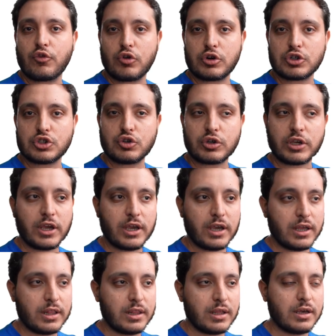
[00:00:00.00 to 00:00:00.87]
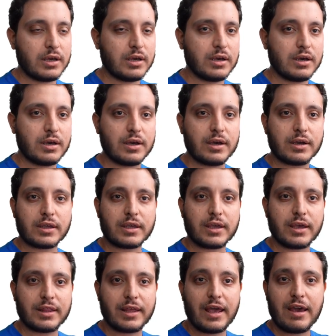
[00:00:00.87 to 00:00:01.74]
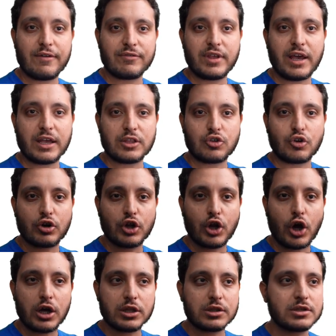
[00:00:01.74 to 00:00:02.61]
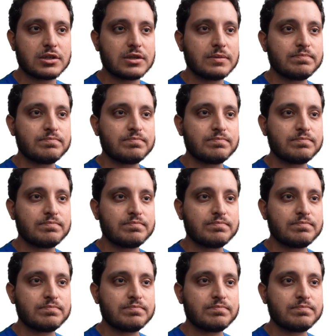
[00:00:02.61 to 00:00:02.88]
course, you can have that or not,